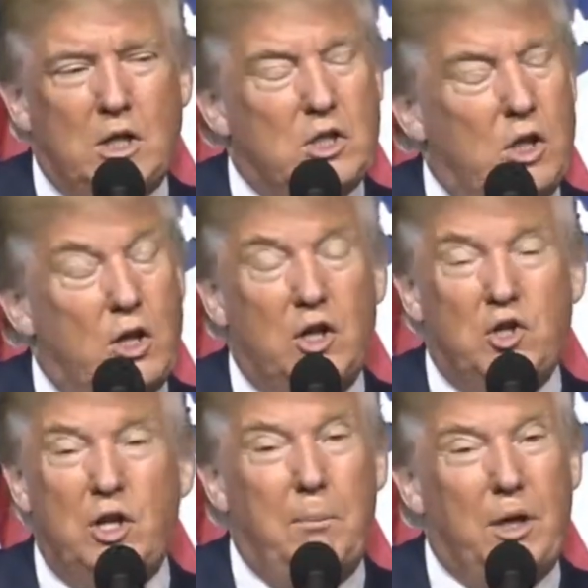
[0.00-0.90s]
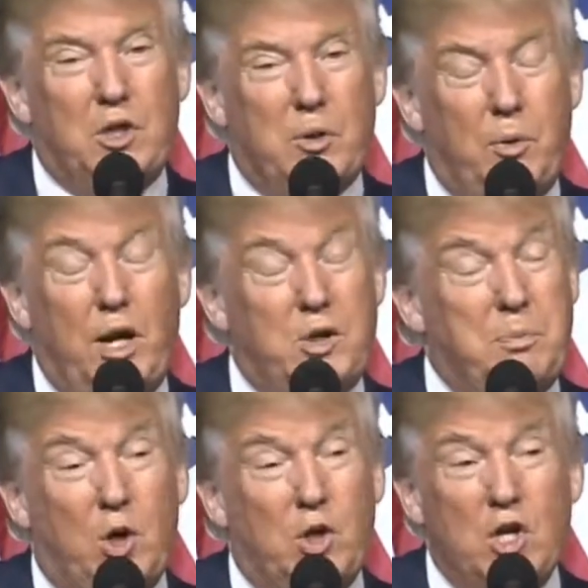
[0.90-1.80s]
He said, you're going to see a big surprise
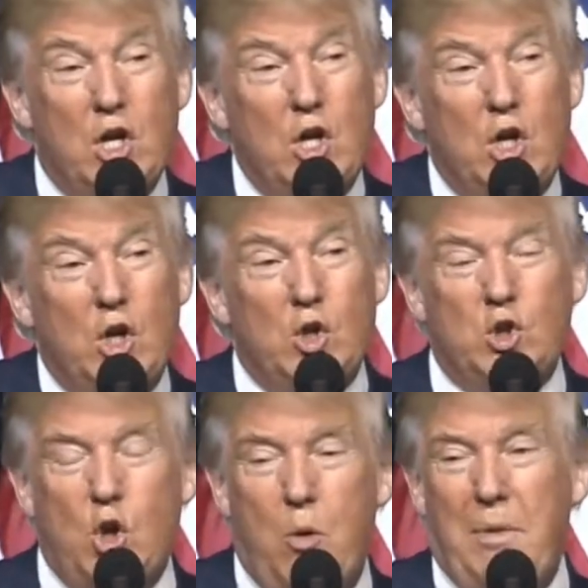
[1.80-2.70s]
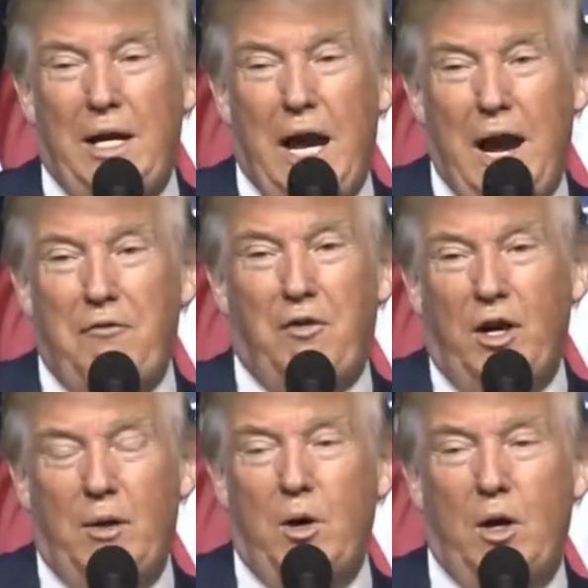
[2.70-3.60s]
because so many
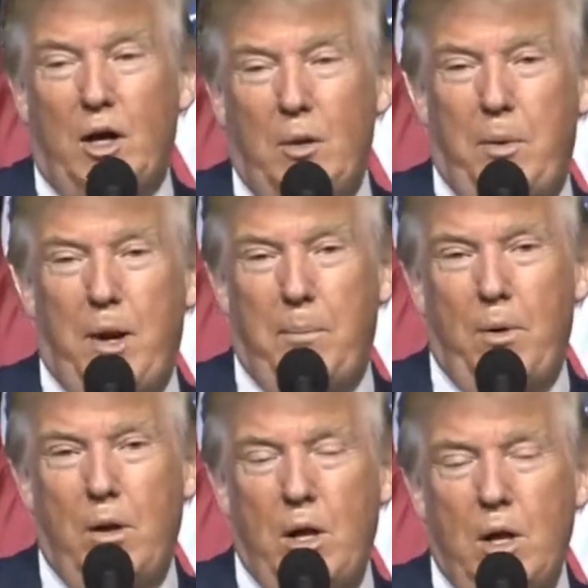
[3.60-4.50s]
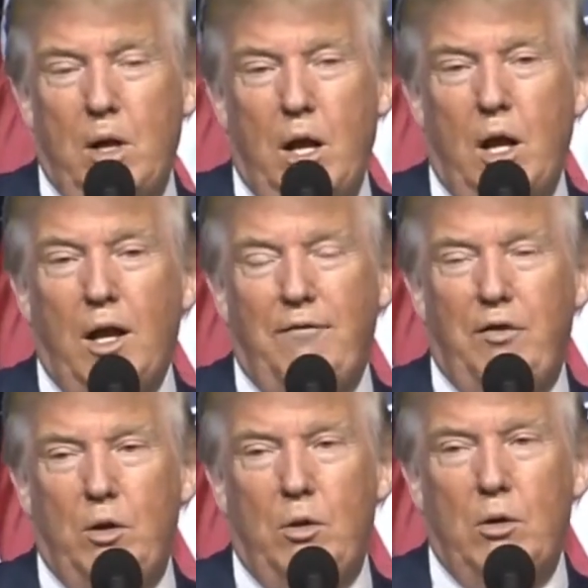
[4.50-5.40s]
African American people love
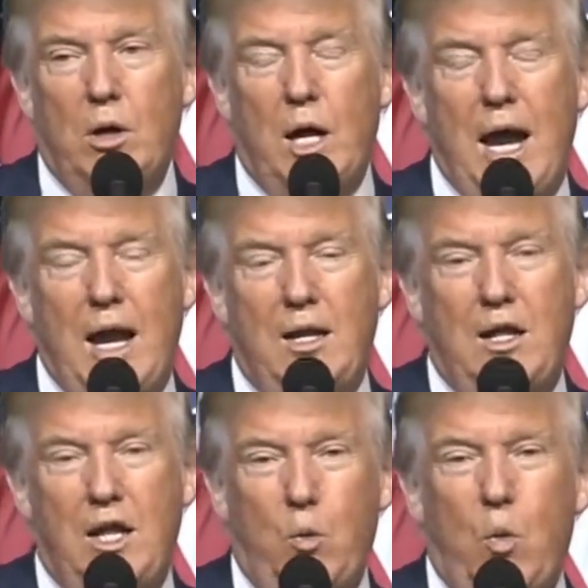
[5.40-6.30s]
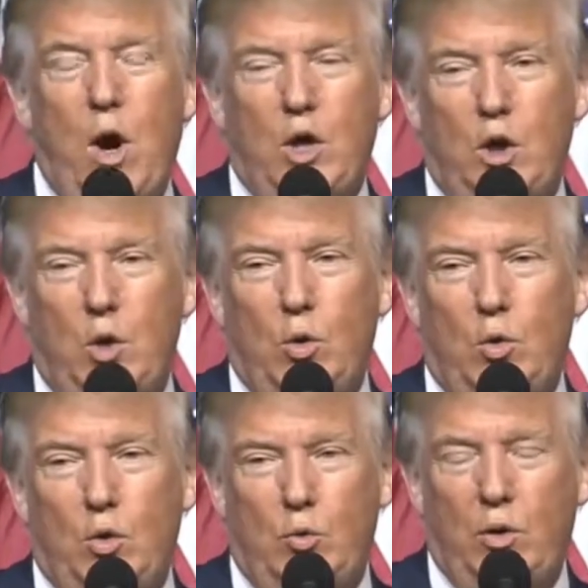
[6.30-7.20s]
you and they want
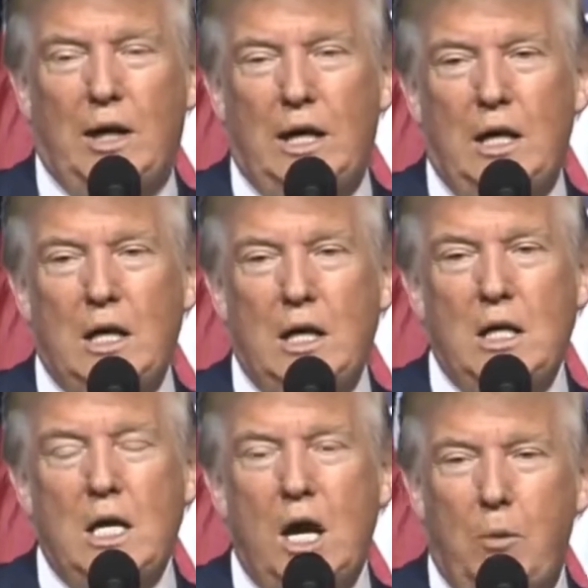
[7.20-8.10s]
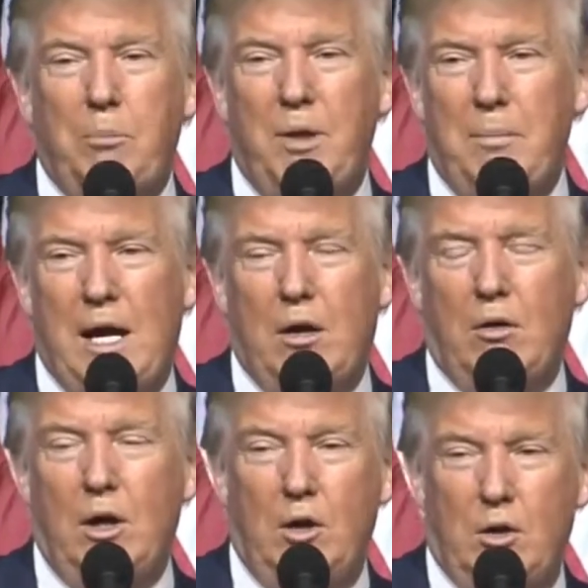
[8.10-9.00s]
you to really help them
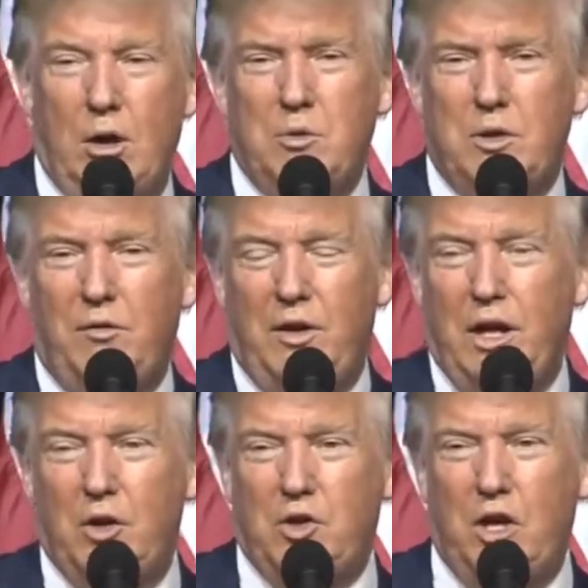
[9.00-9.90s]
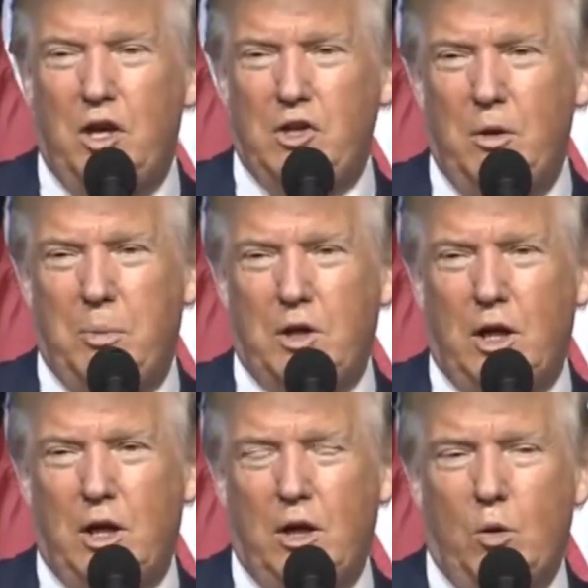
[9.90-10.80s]
out in terms of the inner cities in
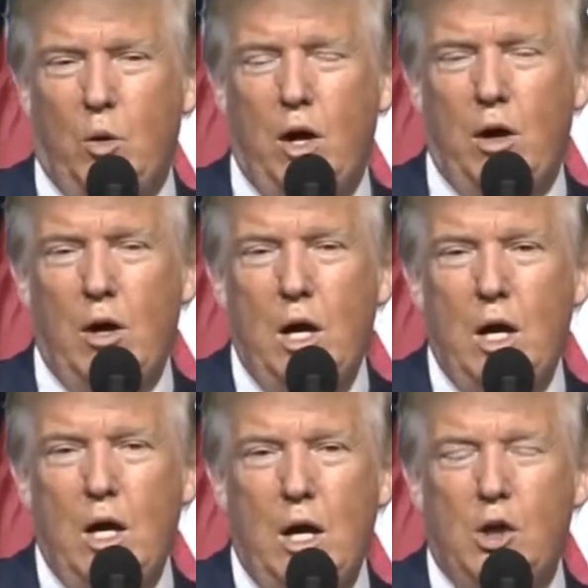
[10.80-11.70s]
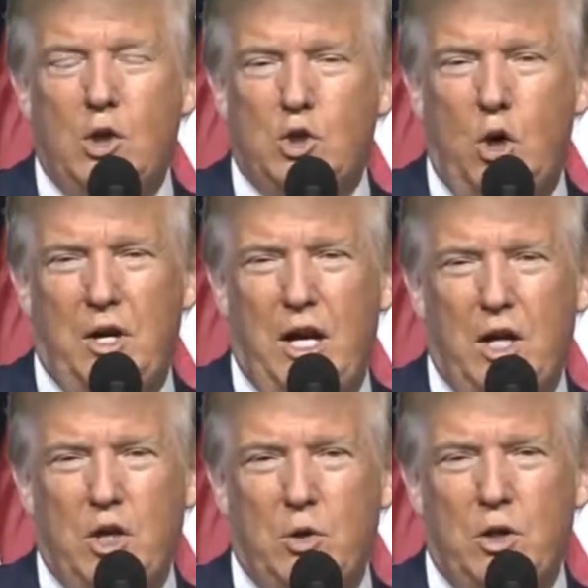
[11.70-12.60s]
particular, where it's so
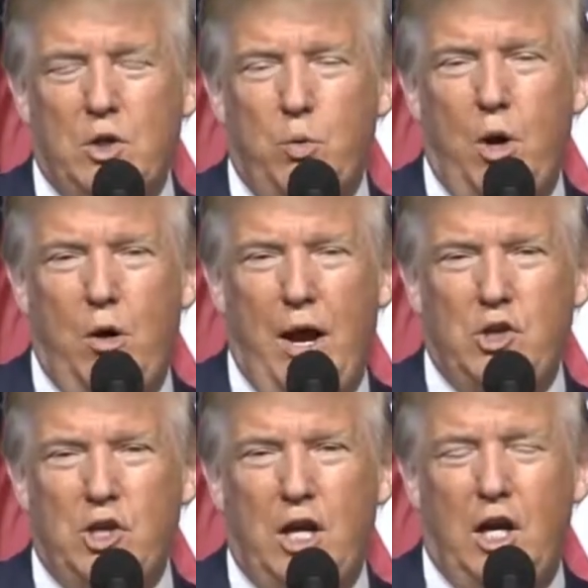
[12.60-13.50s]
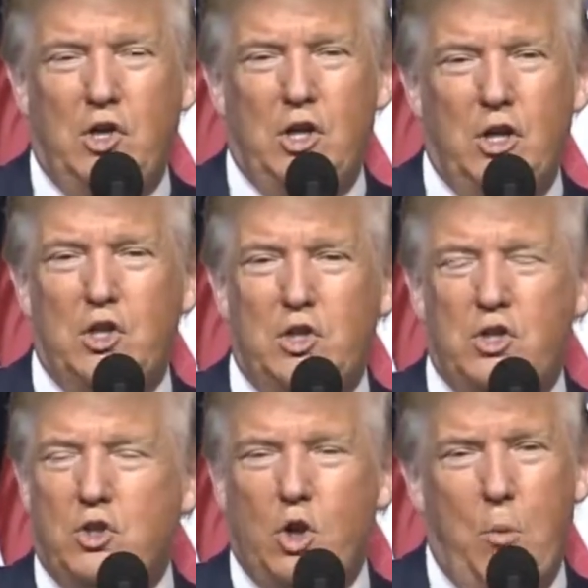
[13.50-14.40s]
dangerous, where education is
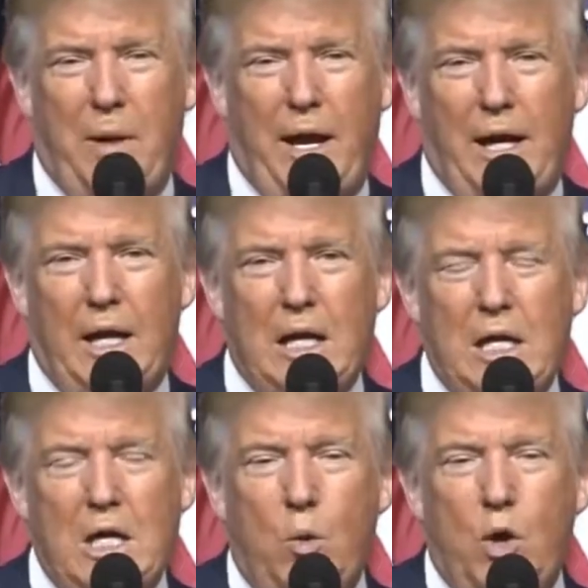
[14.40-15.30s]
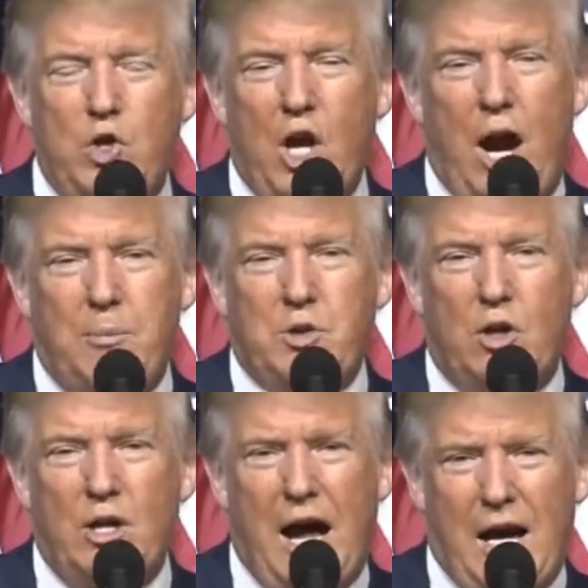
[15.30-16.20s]
so bad, where jobs
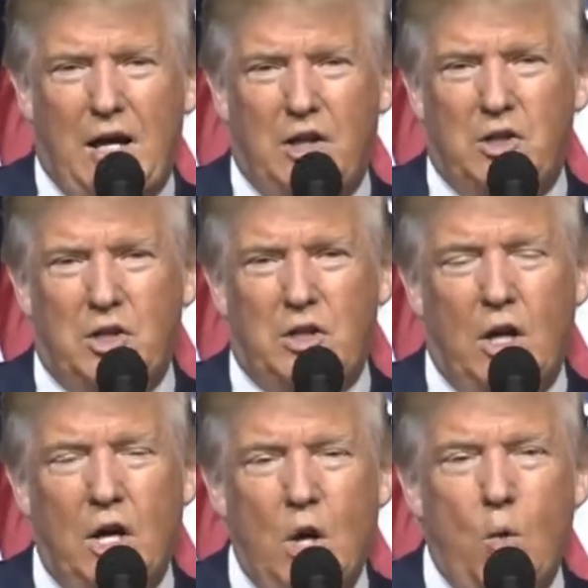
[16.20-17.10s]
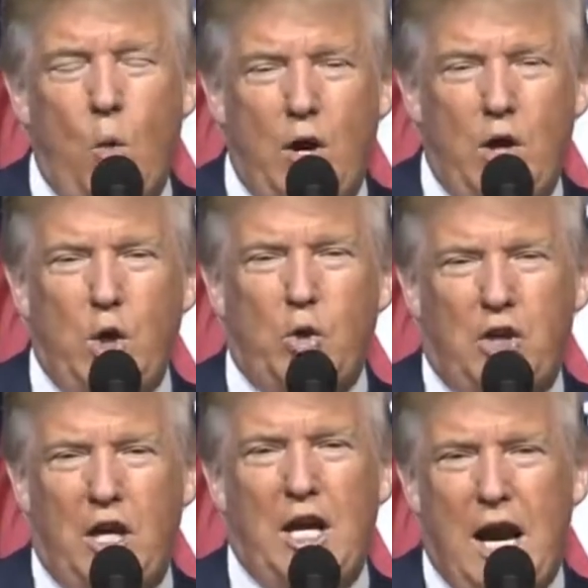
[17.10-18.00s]
are non-existent, where
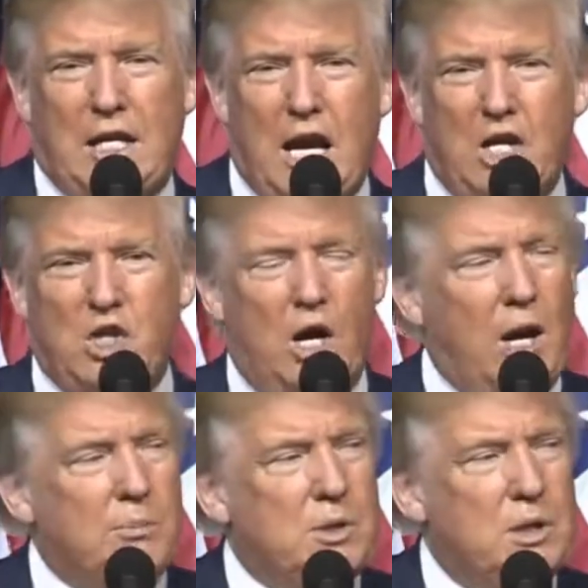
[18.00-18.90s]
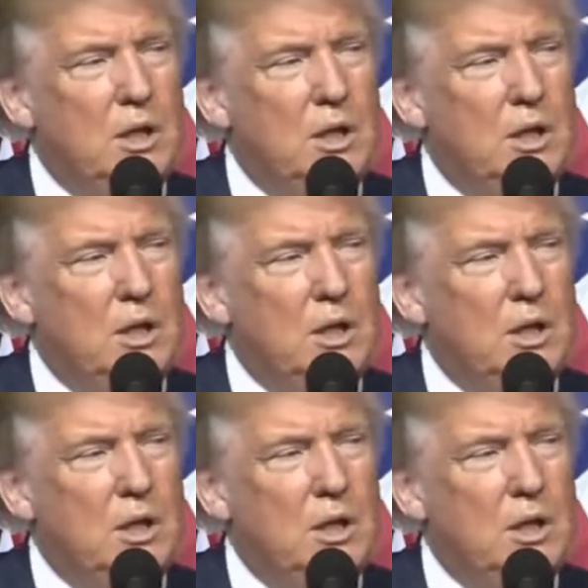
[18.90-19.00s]
youth cannot get jobs.